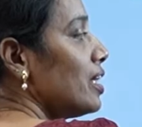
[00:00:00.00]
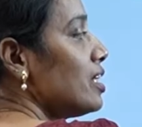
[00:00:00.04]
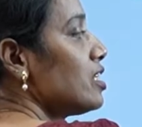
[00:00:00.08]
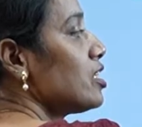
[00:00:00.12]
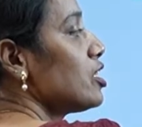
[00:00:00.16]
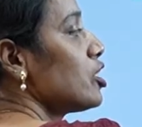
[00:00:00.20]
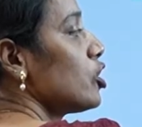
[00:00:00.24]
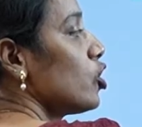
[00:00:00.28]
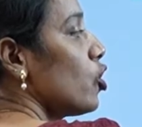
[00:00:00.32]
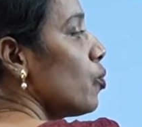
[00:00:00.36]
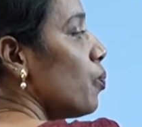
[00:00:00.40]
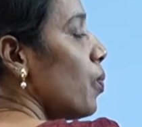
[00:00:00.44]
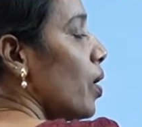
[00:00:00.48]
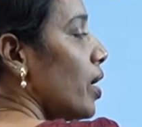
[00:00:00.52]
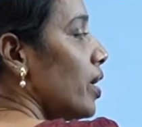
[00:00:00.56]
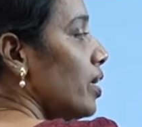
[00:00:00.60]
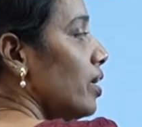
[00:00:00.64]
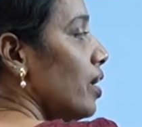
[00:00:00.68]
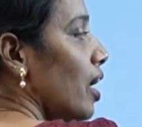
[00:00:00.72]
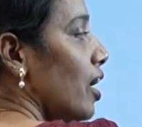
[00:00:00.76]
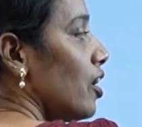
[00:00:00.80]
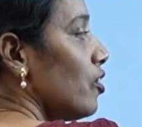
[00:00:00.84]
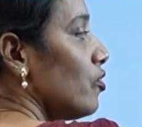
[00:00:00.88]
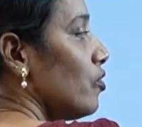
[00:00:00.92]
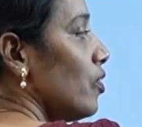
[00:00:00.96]
is
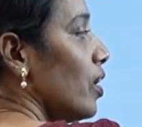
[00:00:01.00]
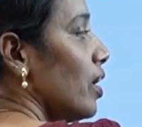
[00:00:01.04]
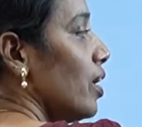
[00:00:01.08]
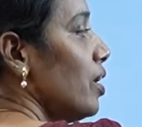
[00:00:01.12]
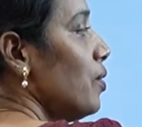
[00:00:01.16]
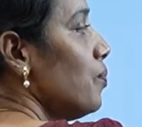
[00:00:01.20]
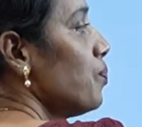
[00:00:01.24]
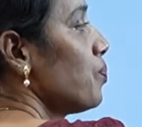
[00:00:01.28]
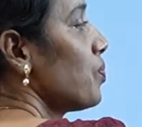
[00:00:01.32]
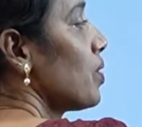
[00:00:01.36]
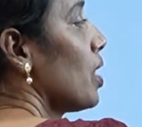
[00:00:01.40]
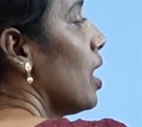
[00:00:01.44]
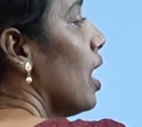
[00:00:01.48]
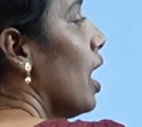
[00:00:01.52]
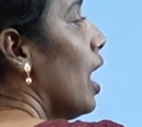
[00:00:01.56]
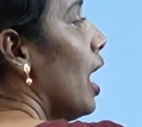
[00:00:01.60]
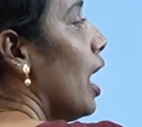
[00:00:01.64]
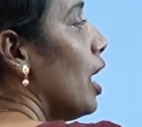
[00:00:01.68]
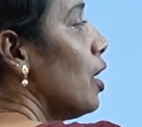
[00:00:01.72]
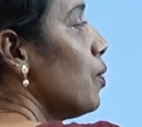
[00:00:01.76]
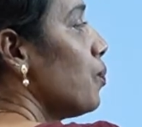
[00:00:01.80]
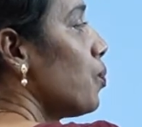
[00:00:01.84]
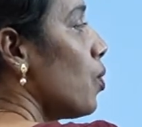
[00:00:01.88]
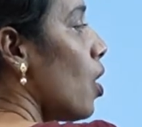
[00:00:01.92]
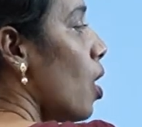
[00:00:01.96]
0.95,
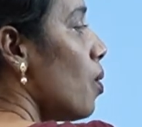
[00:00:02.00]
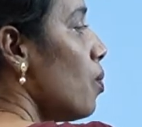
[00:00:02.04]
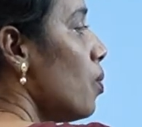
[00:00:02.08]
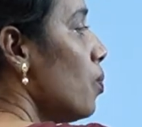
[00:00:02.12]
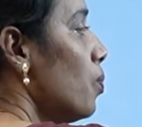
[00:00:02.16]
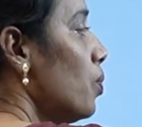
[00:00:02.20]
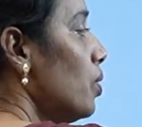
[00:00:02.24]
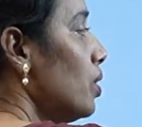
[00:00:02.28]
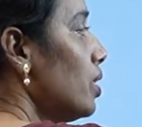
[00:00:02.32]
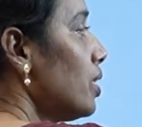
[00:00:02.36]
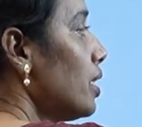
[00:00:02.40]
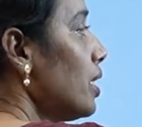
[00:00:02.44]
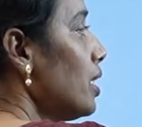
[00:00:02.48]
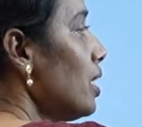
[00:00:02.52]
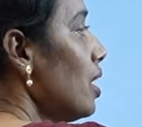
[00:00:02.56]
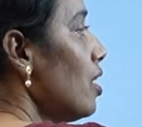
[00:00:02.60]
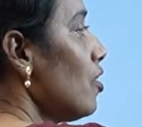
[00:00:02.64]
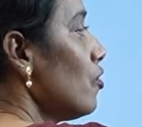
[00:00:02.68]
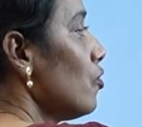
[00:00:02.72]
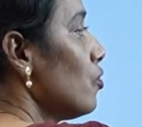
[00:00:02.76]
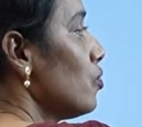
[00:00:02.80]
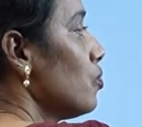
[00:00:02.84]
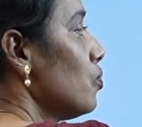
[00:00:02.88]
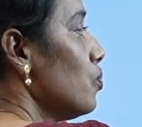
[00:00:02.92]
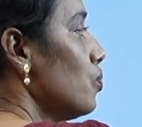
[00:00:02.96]
and probability
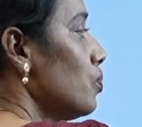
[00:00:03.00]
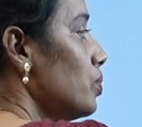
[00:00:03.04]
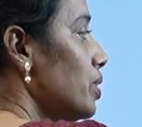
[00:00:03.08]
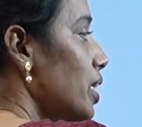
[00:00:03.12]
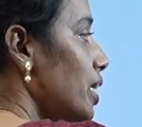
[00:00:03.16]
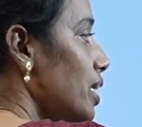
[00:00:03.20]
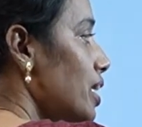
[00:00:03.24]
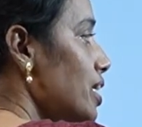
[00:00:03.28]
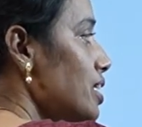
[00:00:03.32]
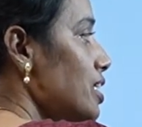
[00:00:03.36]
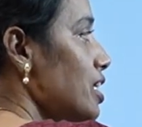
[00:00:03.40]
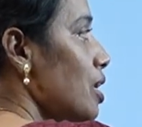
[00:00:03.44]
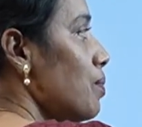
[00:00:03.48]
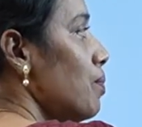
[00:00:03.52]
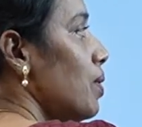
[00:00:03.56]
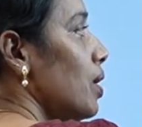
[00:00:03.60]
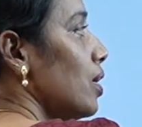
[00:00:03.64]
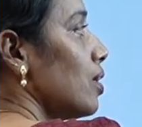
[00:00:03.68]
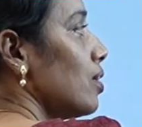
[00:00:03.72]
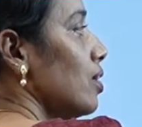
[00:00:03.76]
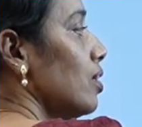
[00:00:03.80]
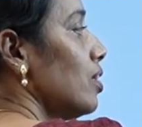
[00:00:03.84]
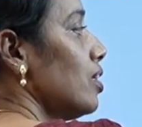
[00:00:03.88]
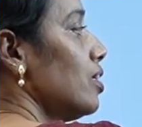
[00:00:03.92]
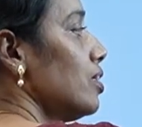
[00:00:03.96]
of there is a
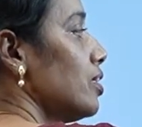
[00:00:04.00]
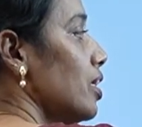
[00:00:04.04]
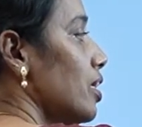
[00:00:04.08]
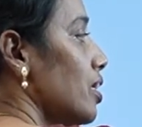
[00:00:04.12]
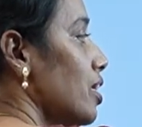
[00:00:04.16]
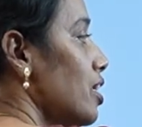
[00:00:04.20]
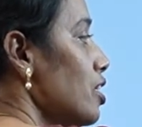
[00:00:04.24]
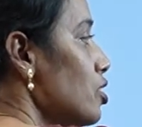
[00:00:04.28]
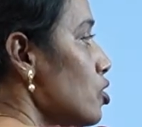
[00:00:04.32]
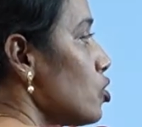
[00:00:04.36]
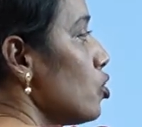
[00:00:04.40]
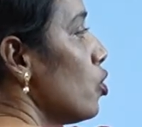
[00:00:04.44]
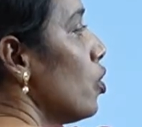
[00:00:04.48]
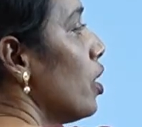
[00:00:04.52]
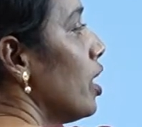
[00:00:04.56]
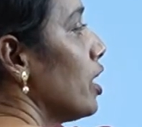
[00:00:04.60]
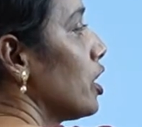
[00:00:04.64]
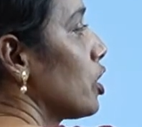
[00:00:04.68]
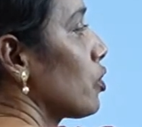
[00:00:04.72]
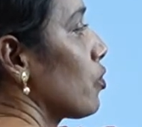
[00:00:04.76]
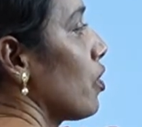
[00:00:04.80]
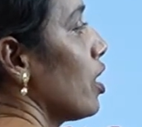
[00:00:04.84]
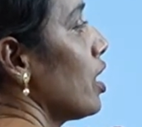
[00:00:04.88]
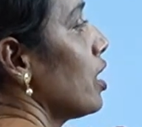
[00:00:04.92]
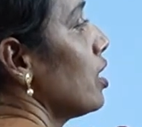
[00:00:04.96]
burglary, there is no
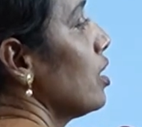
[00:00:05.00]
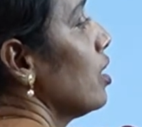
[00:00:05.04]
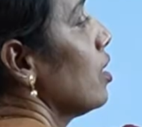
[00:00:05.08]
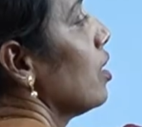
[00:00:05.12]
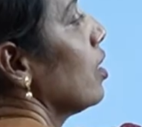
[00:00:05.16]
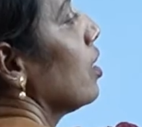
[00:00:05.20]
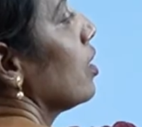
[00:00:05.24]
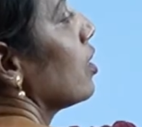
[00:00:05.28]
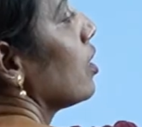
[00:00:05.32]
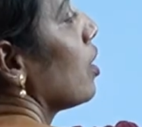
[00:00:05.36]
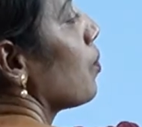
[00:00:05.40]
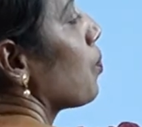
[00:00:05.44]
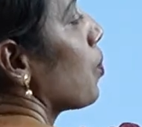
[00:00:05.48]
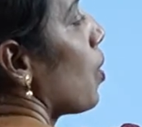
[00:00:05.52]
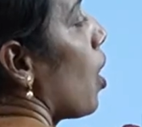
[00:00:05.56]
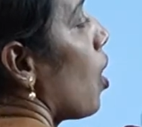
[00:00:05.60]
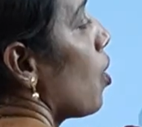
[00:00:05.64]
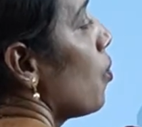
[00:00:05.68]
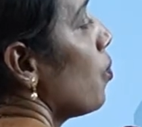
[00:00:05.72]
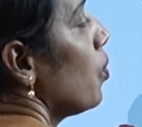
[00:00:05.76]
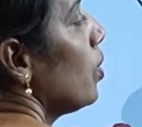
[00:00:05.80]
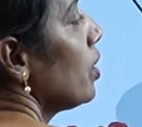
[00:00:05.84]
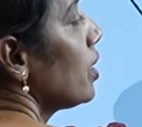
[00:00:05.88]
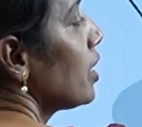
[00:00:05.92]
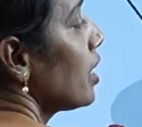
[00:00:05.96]
earthquake. The
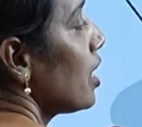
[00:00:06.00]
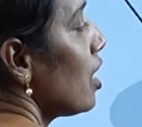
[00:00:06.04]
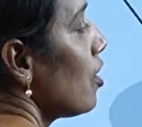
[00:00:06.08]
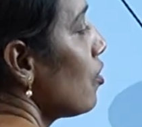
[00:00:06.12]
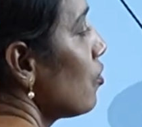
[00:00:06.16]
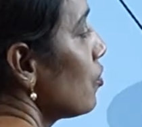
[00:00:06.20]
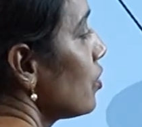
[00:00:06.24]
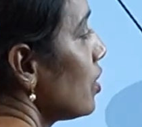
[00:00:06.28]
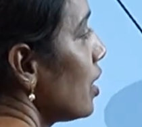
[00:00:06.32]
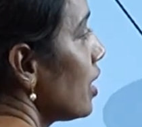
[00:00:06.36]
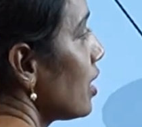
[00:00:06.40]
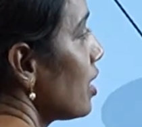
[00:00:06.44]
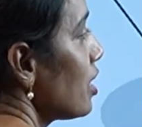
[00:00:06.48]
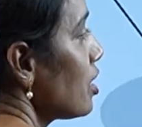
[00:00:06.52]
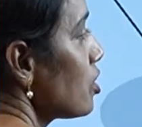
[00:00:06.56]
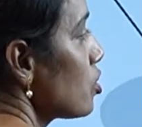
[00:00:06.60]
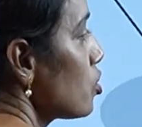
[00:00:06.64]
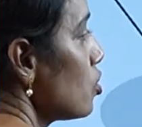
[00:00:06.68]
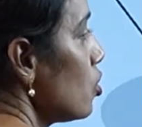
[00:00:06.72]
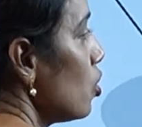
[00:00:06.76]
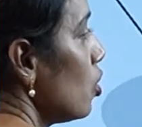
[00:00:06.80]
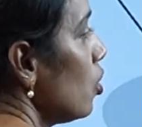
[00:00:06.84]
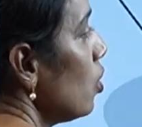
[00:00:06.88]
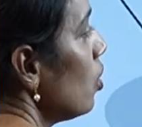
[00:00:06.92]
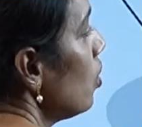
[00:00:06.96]
probability of there is
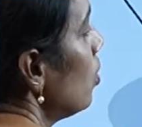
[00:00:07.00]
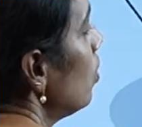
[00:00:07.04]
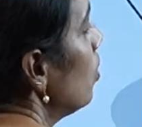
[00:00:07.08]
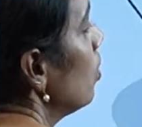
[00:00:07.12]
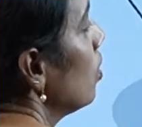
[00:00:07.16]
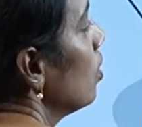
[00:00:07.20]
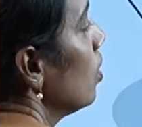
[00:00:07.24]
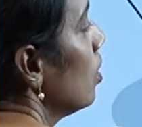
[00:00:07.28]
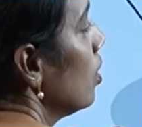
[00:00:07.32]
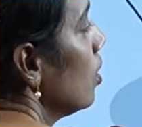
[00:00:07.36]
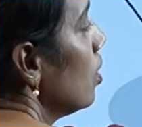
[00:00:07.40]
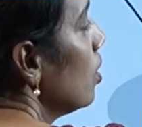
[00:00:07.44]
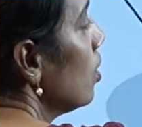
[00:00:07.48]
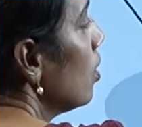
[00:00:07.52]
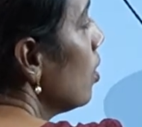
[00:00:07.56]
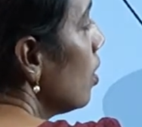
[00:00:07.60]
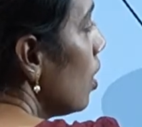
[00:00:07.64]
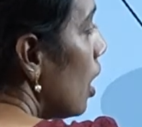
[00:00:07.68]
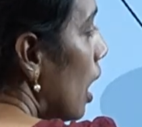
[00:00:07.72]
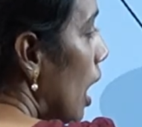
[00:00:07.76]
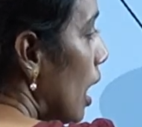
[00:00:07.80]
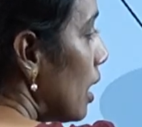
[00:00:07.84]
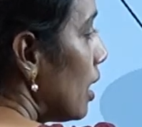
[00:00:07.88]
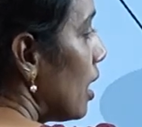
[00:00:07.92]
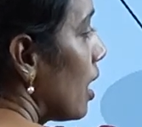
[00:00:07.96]
no
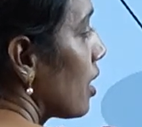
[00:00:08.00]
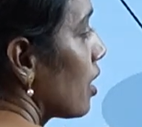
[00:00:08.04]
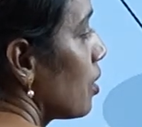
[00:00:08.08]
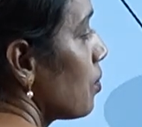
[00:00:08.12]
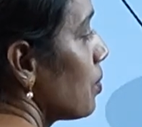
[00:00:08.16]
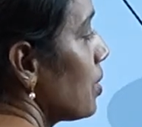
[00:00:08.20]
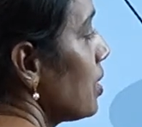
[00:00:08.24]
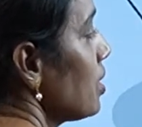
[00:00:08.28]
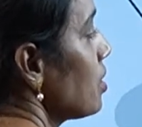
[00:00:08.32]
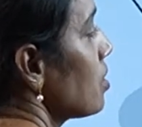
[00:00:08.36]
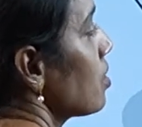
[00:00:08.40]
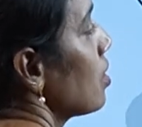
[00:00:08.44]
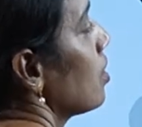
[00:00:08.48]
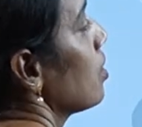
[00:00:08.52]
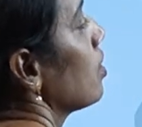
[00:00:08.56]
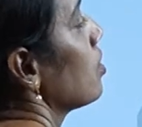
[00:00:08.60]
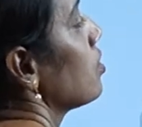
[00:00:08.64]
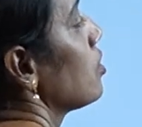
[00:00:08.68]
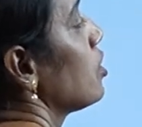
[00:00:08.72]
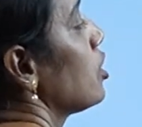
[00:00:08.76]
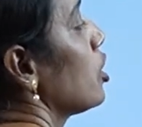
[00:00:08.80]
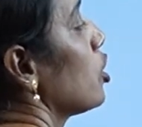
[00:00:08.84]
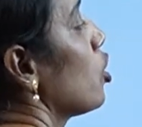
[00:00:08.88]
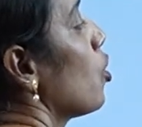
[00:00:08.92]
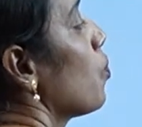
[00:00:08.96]
alarm is
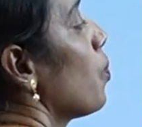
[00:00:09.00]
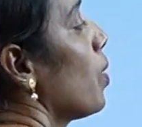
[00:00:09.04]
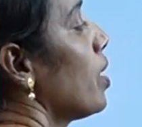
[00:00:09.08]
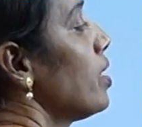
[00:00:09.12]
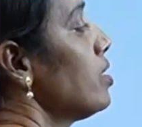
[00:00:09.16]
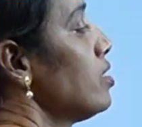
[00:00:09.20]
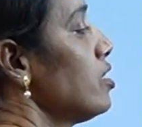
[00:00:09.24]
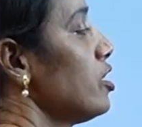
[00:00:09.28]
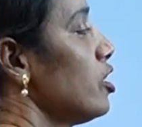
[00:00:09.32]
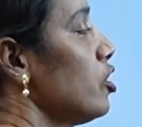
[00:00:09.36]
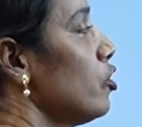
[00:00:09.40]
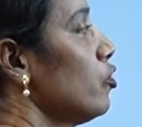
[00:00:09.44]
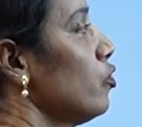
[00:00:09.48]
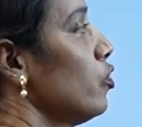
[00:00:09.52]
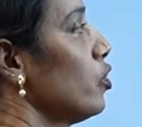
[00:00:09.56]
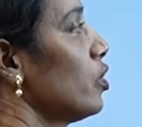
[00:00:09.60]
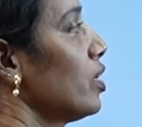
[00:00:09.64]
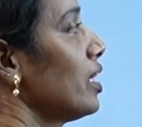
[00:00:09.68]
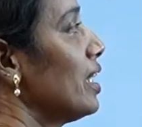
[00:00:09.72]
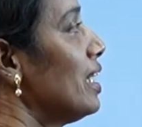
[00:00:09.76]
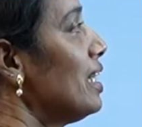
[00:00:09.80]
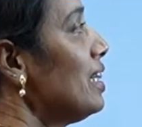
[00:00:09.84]
0.04.